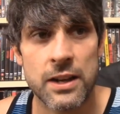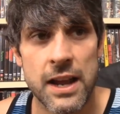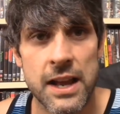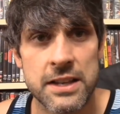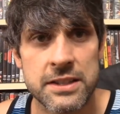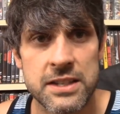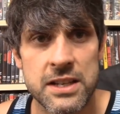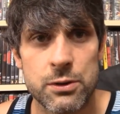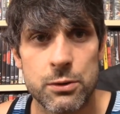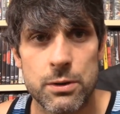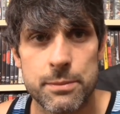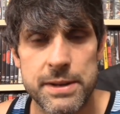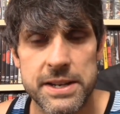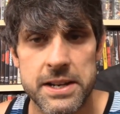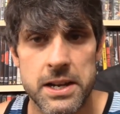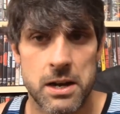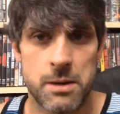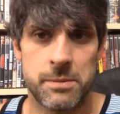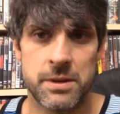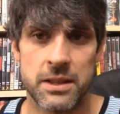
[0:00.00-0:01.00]
as he would
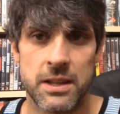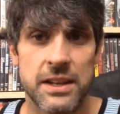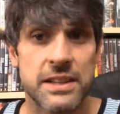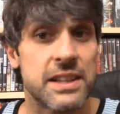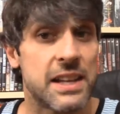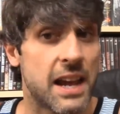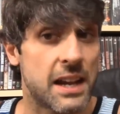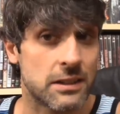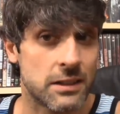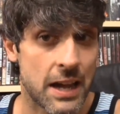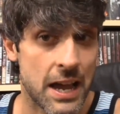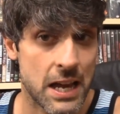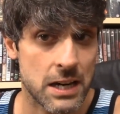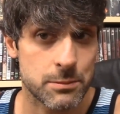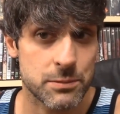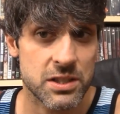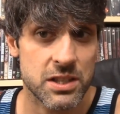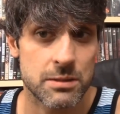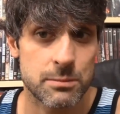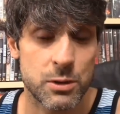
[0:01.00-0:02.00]
become in like the Al
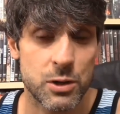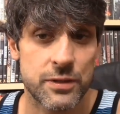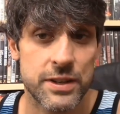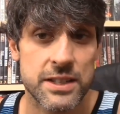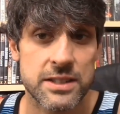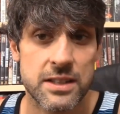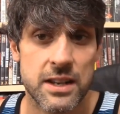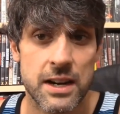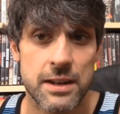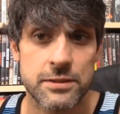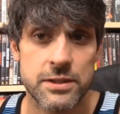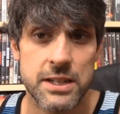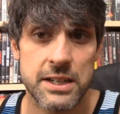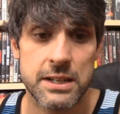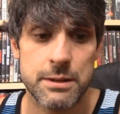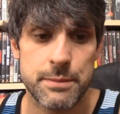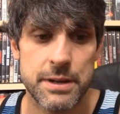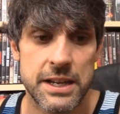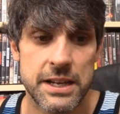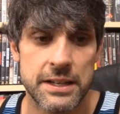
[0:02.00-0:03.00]
Adamson movies that I've
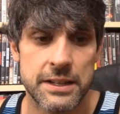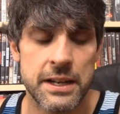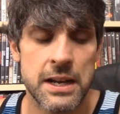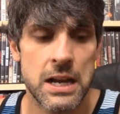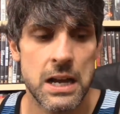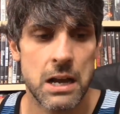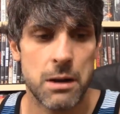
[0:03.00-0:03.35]
seen him in,